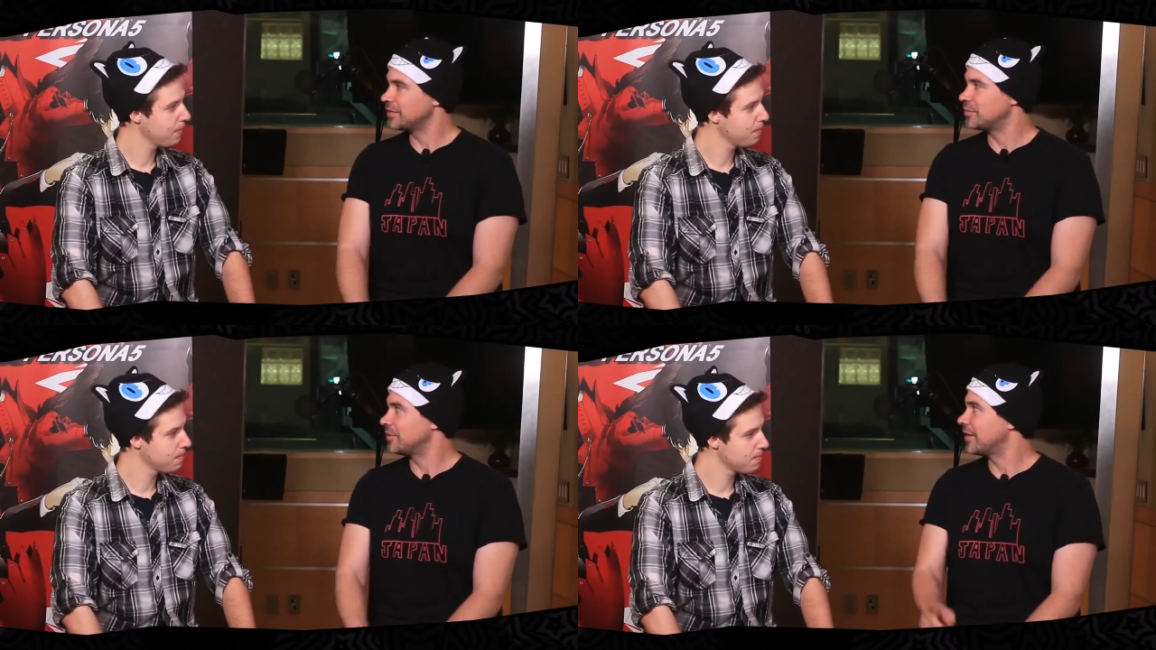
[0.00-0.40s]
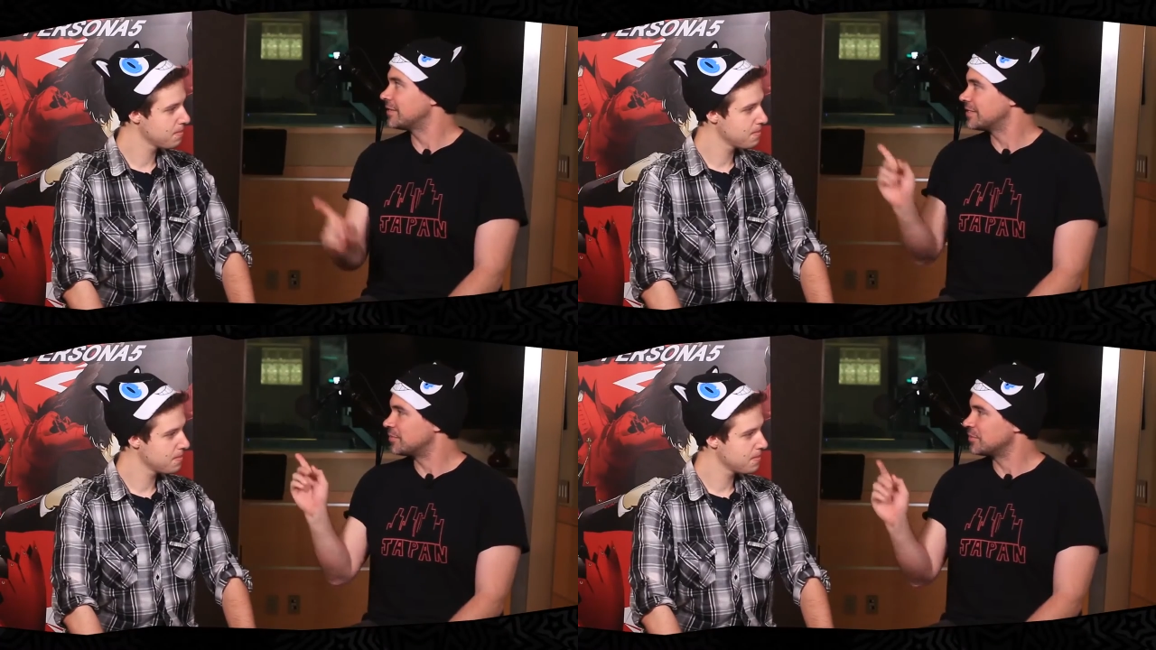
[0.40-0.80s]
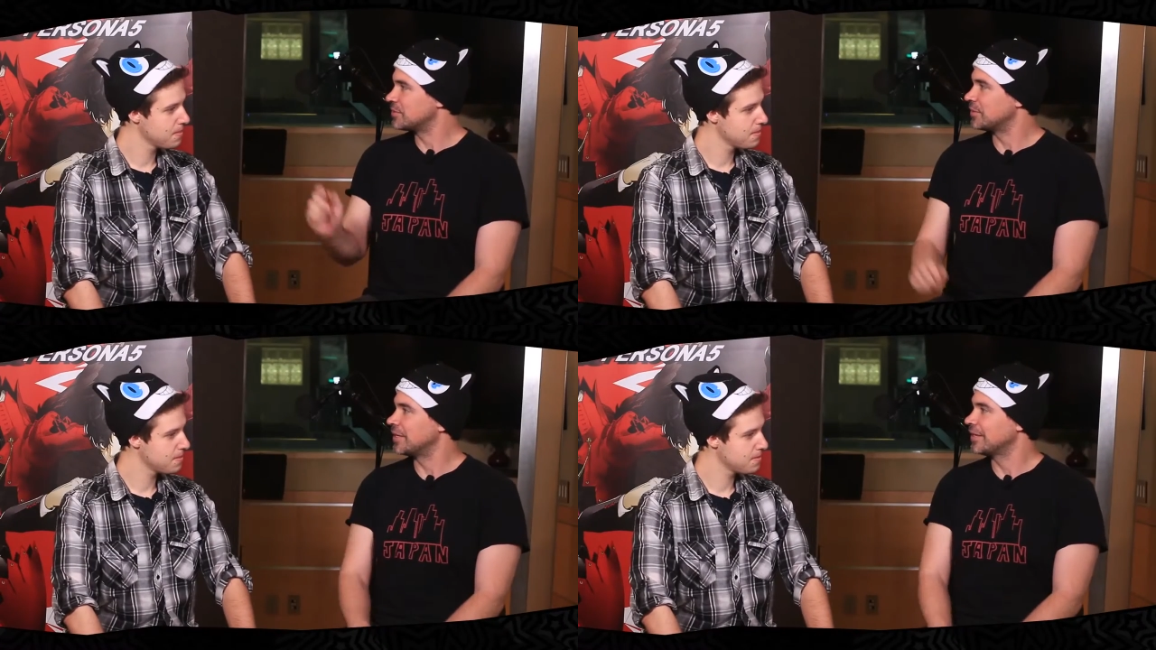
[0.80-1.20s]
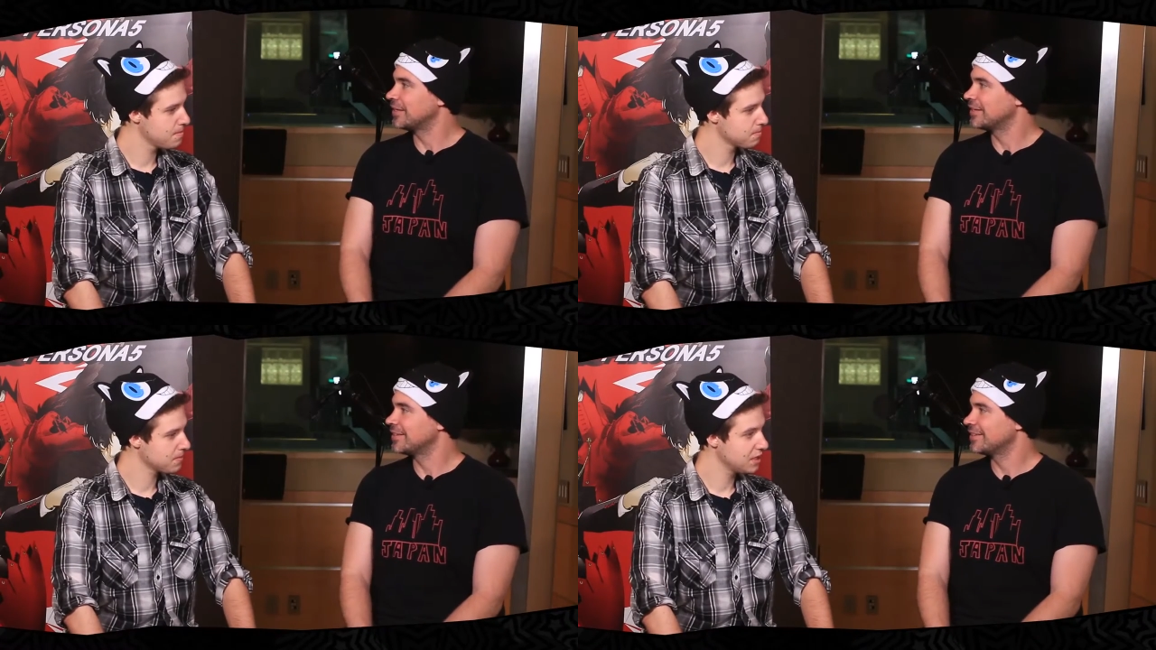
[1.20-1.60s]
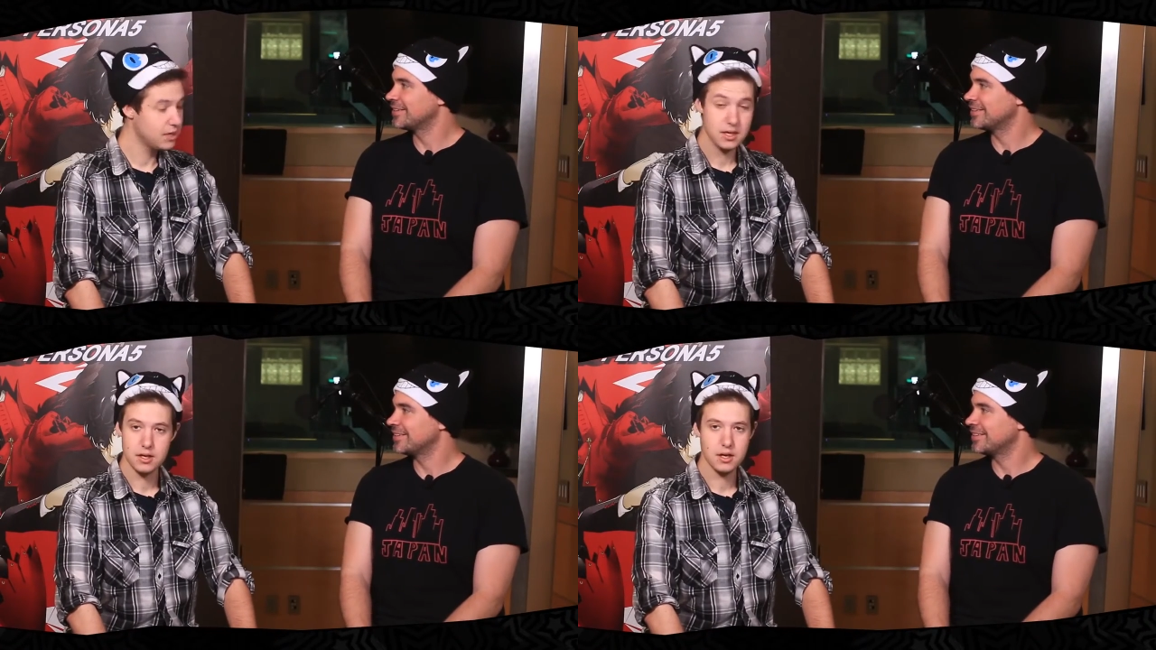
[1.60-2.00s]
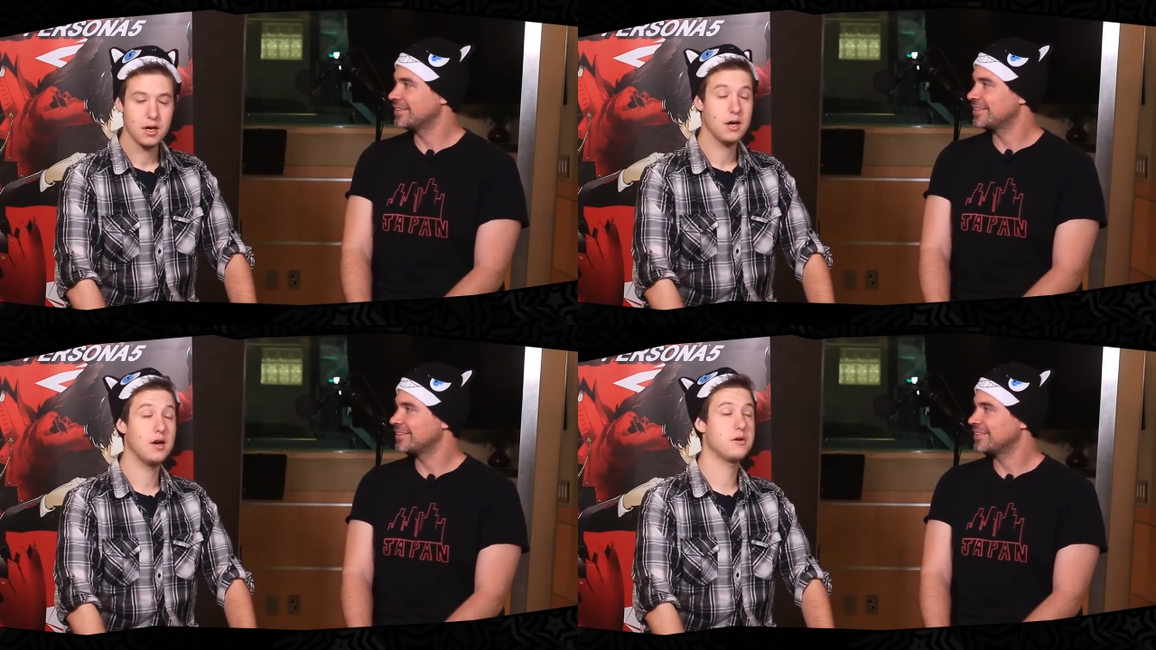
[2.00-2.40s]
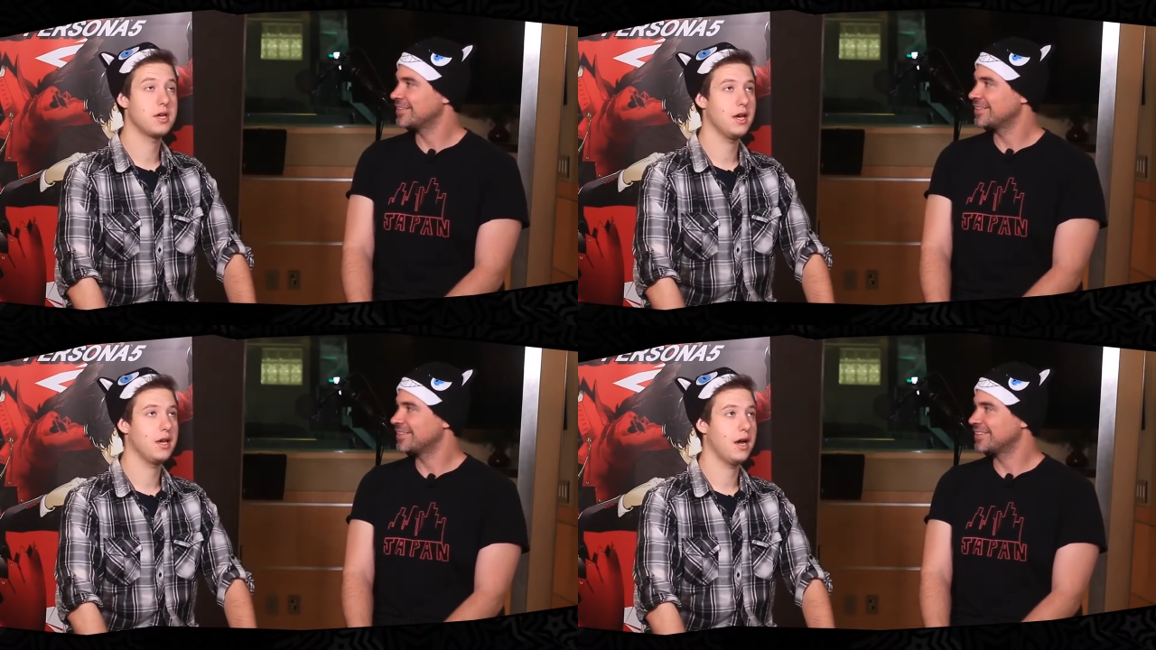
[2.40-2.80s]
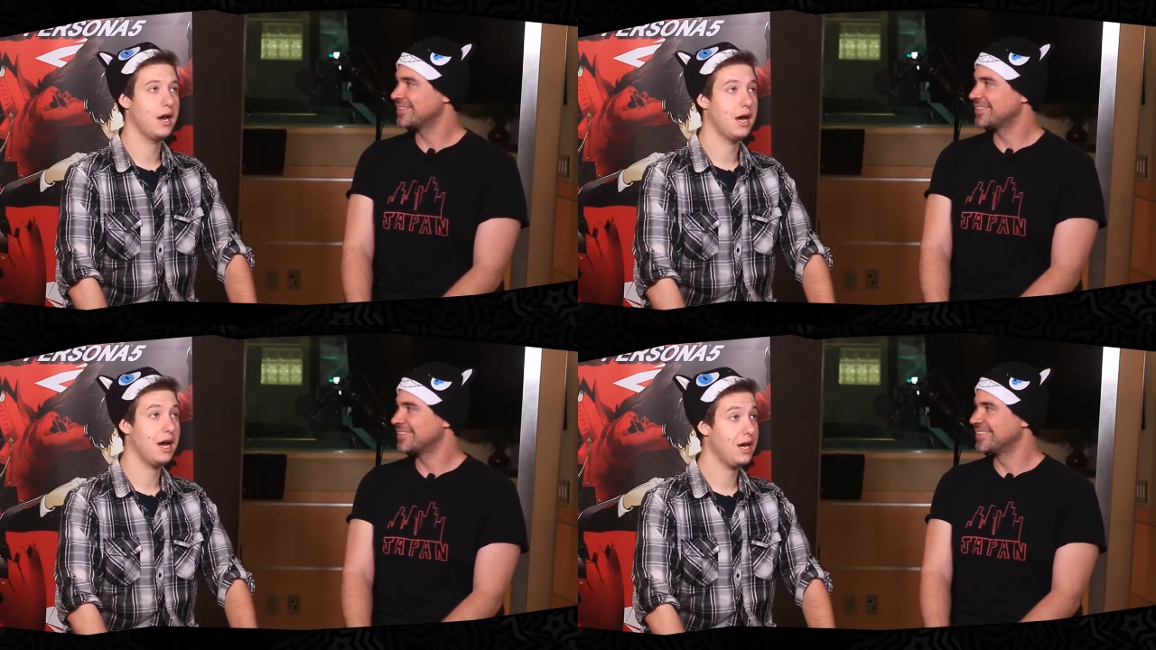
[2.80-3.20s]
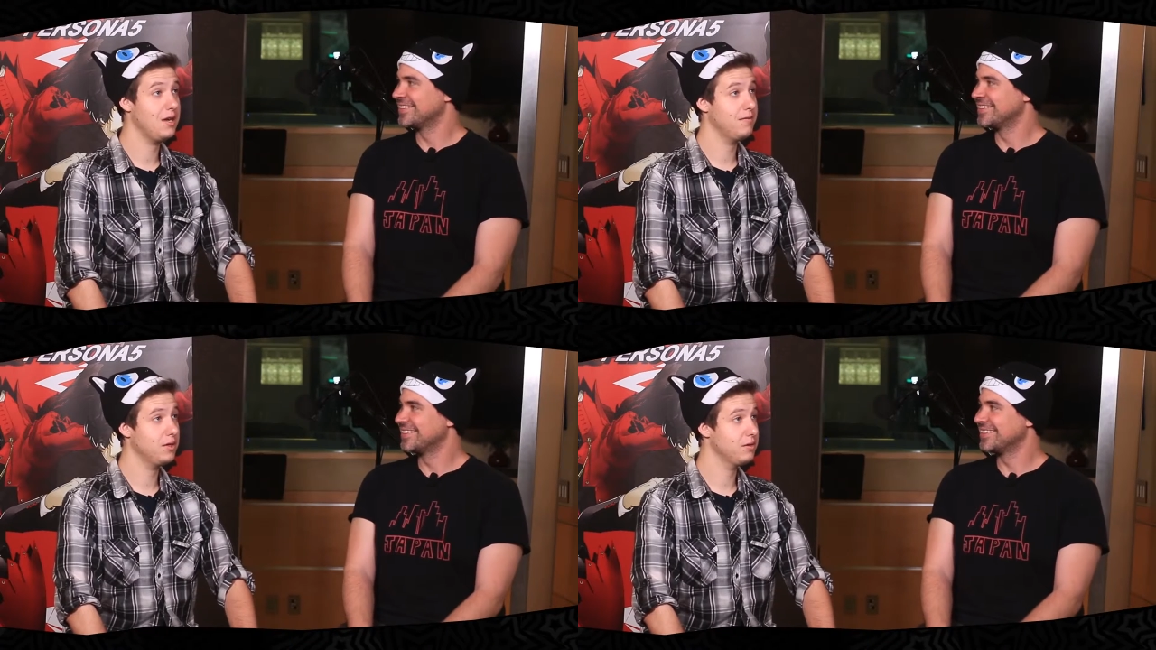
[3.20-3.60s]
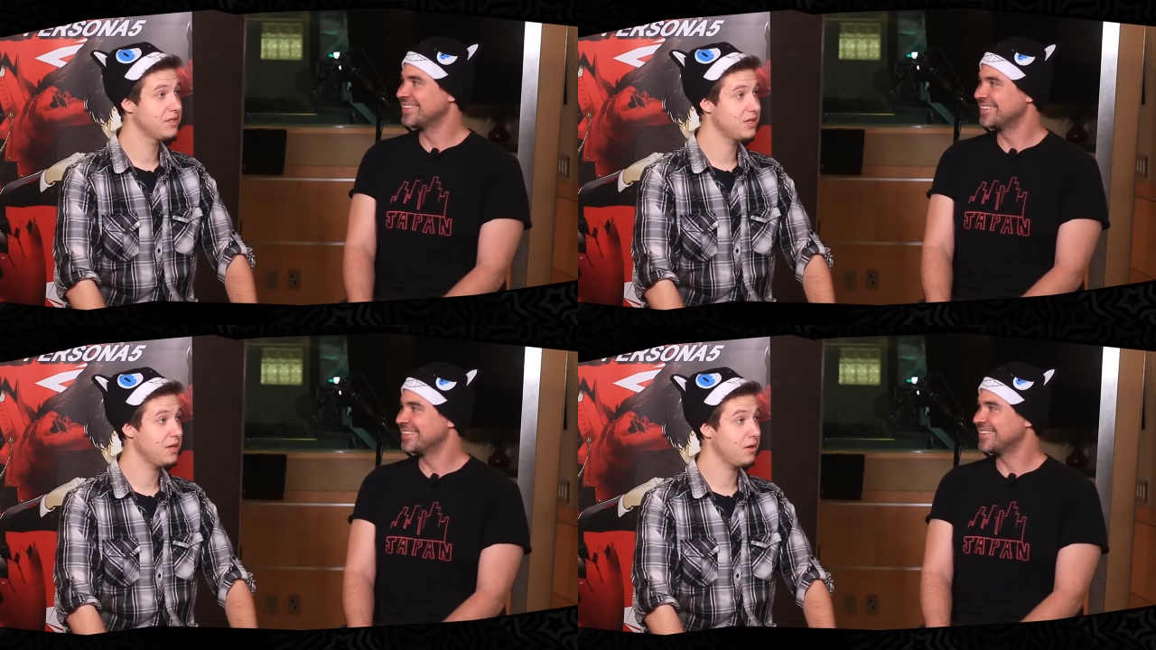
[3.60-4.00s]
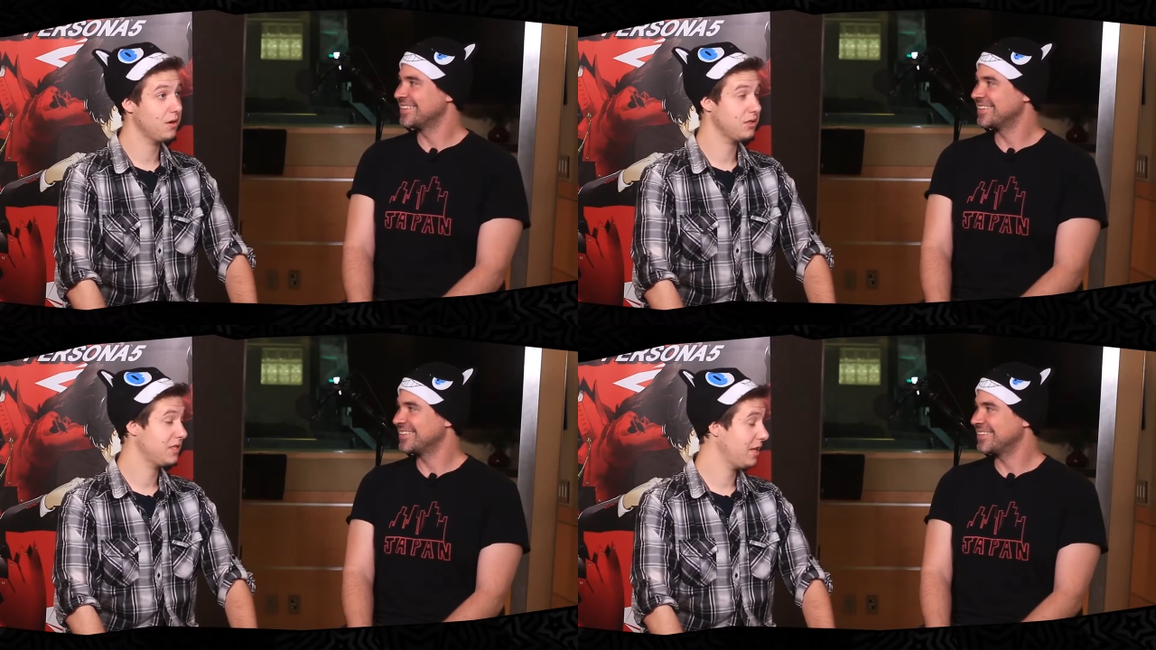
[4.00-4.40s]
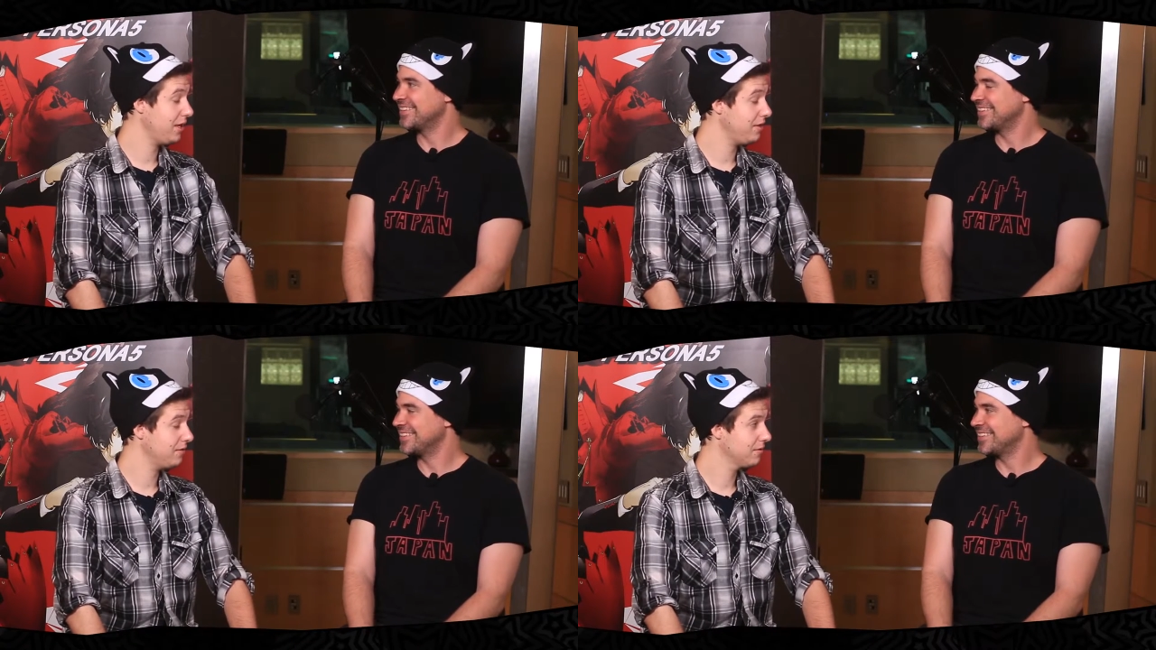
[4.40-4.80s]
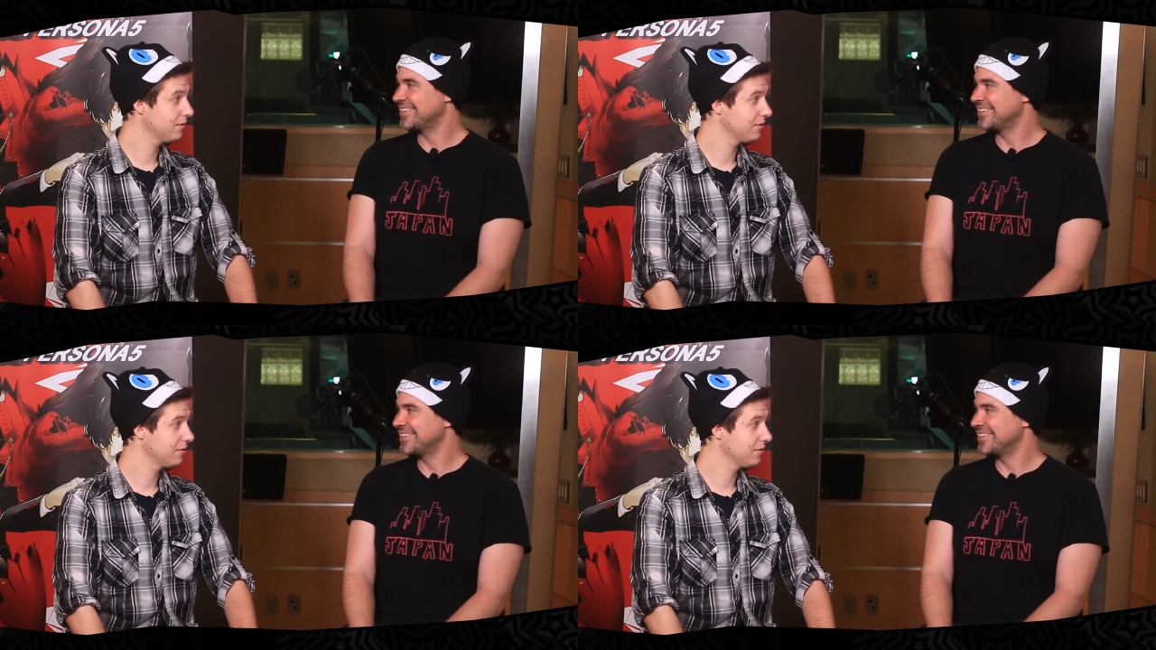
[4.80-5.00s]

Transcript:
Speaker 1: do you pronounce his persona? Okay, I've always said it Arsene,